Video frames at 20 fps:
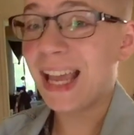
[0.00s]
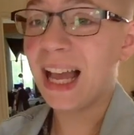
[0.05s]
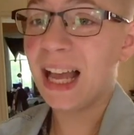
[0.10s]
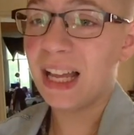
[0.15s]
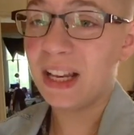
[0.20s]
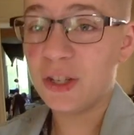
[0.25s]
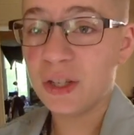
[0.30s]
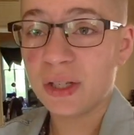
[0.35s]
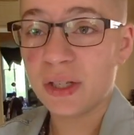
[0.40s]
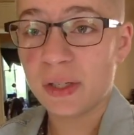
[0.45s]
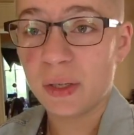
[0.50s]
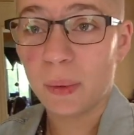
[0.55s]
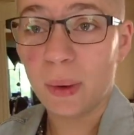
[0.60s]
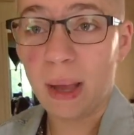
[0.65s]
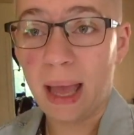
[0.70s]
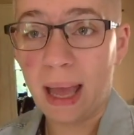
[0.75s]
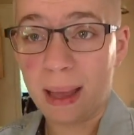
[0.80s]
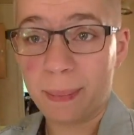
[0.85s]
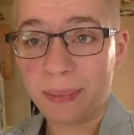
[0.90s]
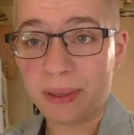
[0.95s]
I just so
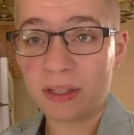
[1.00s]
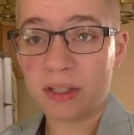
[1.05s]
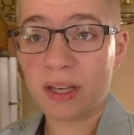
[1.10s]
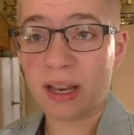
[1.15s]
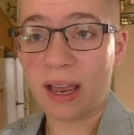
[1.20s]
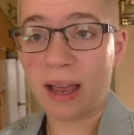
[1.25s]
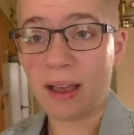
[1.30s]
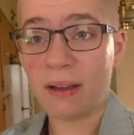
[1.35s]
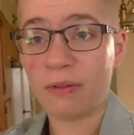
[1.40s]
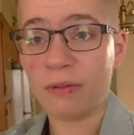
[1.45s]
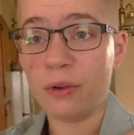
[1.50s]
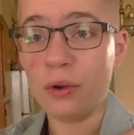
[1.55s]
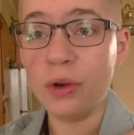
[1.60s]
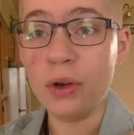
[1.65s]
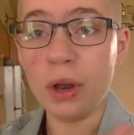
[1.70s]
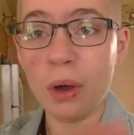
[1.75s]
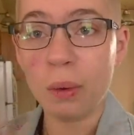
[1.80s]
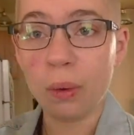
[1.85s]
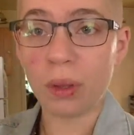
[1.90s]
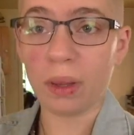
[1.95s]
happened to have
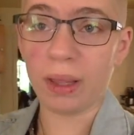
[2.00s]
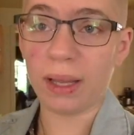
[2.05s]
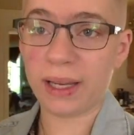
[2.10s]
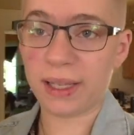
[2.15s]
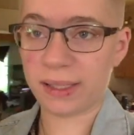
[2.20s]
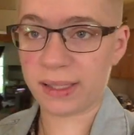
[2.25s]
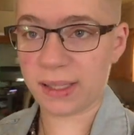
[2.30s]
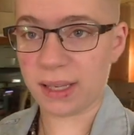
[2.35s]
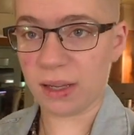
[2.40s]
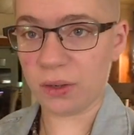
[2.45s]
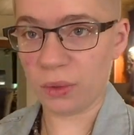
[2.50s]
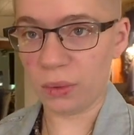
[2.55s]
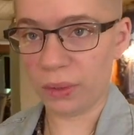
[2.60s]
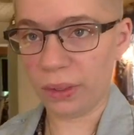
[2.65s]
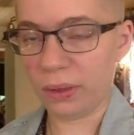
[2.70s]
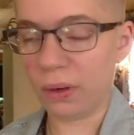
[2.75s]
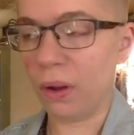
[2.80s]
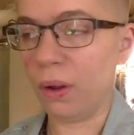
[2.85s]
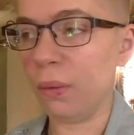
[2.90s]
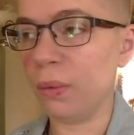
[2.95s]
no clients scheduled
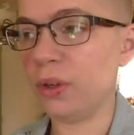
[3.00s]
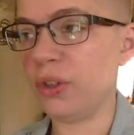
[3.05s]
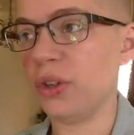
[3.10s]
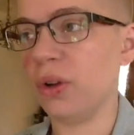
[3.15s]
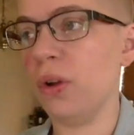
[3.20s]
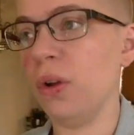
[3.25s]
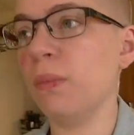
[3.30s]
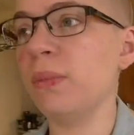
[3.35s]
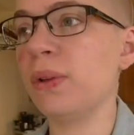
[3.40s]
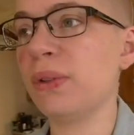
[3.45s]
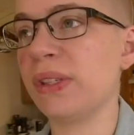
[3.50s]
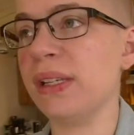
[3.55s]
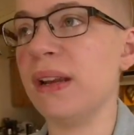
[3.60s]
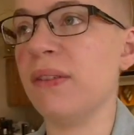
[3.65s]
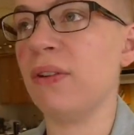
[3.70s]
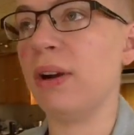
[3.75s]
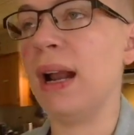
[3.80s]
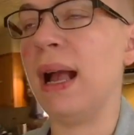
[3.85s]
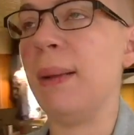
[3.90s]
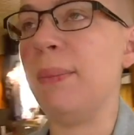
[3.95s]
at all, which almost
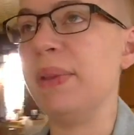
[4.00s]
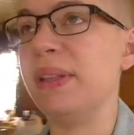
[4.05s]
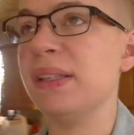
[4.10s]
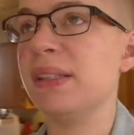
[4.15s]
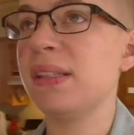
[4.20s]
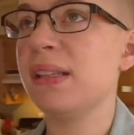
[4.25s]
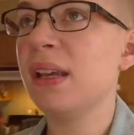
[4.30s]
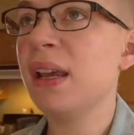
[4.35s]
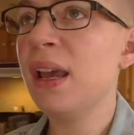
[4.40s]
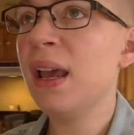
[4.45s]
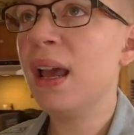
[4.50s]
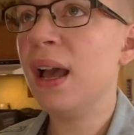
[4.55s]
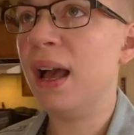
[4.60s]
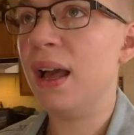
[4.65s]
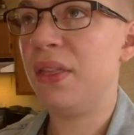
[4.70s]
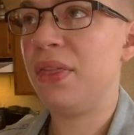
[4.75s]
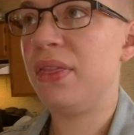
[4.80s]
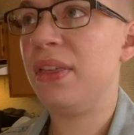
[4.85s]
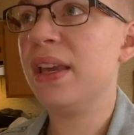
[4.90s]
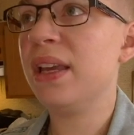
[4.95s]
never happens.
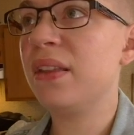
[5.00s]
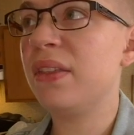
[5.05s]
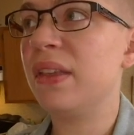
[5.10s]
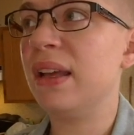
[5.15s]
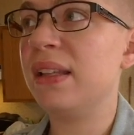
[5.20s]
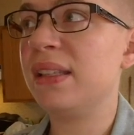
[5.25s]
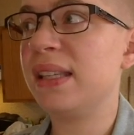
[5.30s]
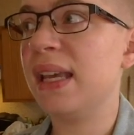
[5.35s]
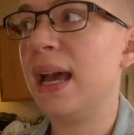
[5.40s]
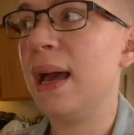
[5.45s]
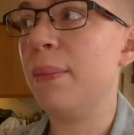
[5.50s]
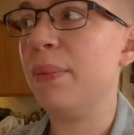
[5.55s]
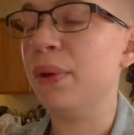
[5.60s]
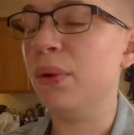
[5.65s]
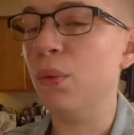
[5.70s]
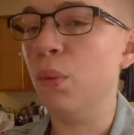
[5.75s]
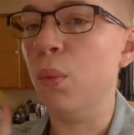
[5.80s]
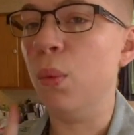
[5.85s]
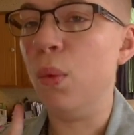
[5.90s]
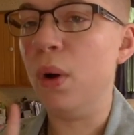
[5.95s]
I think that's
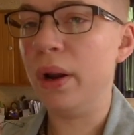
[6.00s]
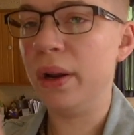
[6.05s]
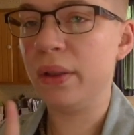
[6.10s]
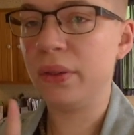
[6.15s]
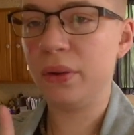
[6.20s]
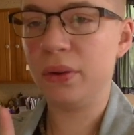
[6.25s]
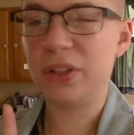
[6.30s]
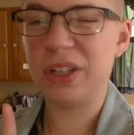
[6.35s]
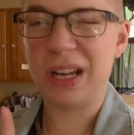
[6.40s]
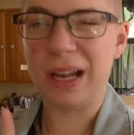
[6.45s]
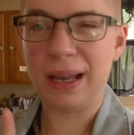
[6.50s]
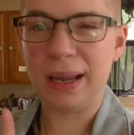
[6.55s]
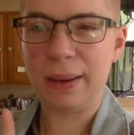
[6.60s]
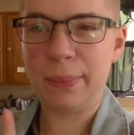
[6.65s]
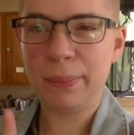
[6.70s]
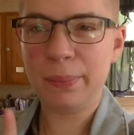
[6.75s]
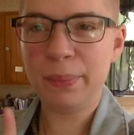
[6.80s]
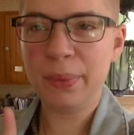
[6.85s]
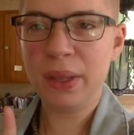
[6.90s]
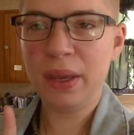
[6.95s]
happened one other
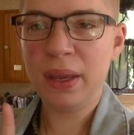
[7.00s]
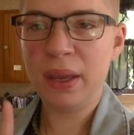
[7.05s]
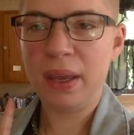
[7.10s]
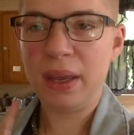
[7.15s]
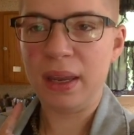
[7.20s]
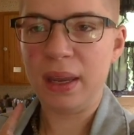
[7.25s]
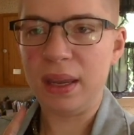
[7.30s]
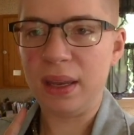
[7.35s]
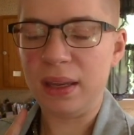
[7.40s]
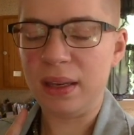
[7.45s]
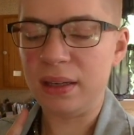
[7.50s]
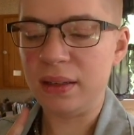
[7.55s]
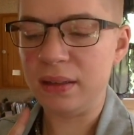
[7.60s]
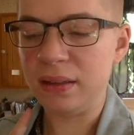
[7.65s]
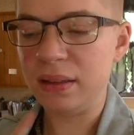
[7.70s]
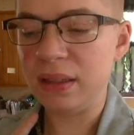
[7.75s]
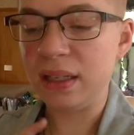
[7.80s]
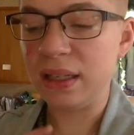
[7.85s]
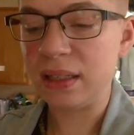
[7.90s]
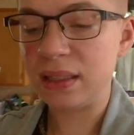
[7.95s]
time
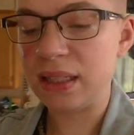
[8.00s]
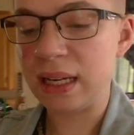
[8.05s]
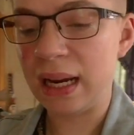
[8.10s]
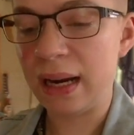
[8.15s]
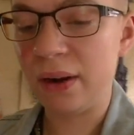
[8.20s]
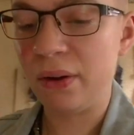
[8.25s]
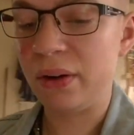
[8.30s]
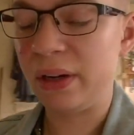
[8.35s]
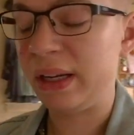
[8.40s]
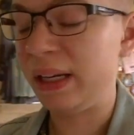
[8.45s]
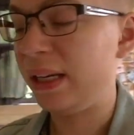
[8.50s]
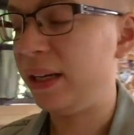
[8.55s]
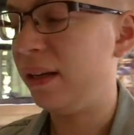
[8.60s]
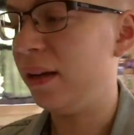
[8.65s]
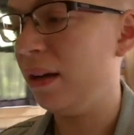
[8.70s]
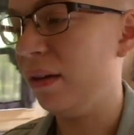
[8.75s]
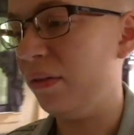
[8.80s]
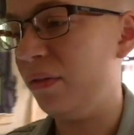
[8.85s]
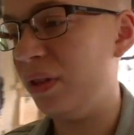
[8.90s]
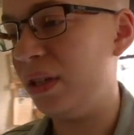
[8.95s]
in the entirety
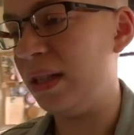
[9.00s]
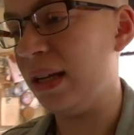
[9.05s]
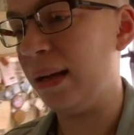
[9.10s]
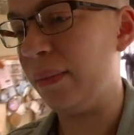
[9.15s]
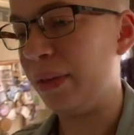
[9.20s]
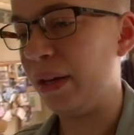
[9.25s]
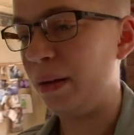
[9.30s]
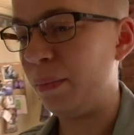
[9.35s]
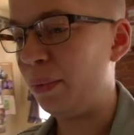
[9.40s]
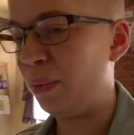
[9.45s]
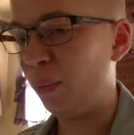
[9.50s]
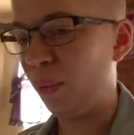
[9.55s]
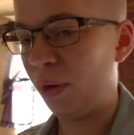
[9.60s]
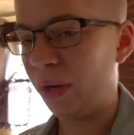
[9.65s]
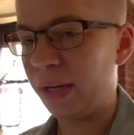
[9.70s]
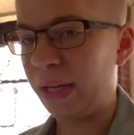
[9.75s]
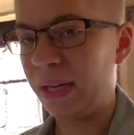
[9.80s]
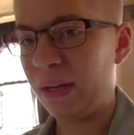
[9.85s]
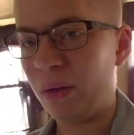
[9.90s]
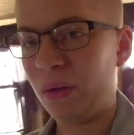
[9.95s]
of the time that I've been
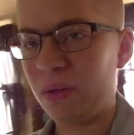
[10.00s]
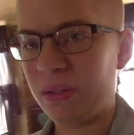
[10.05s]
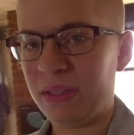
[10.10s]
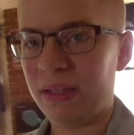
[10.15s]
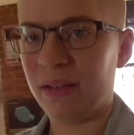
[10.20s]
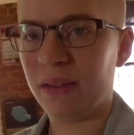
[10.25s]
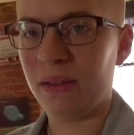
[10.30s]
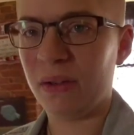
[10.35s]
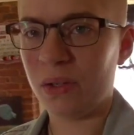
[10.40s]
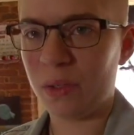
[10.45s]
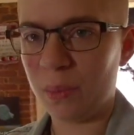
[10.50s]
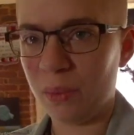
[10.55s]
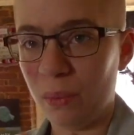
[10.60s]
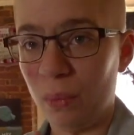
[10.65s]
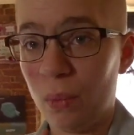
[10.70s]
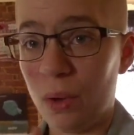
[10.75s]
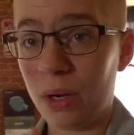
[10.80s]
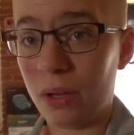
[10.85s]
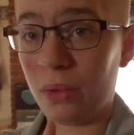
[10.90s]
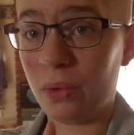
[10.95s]
working at Ulta. There's been
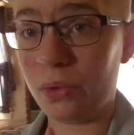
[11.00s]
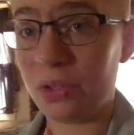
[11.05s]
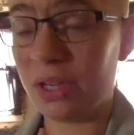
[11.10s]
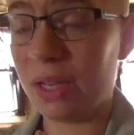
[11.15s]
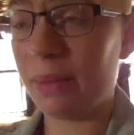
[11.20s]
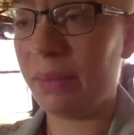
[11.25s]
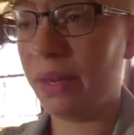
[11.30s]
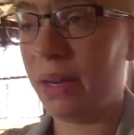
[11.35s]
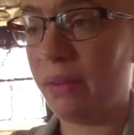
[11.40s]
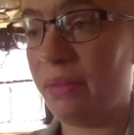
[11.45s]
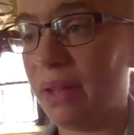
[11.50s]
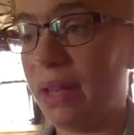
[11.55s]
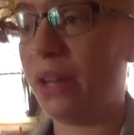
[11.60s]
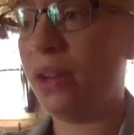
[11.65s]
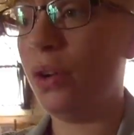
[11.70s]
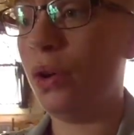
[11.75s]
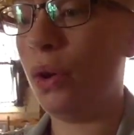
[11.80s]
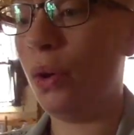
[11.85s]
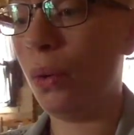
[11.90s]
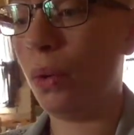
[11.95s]
one other time that I've had
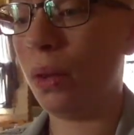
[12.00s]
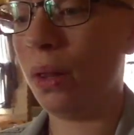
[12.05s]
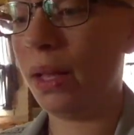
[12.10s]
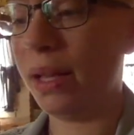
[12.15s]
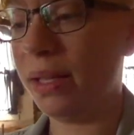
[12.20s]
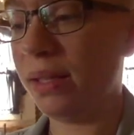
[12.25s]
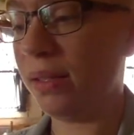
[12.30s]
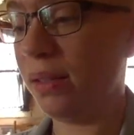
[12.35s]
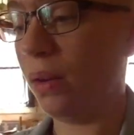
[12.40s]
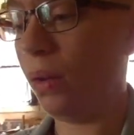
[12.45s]
no clients at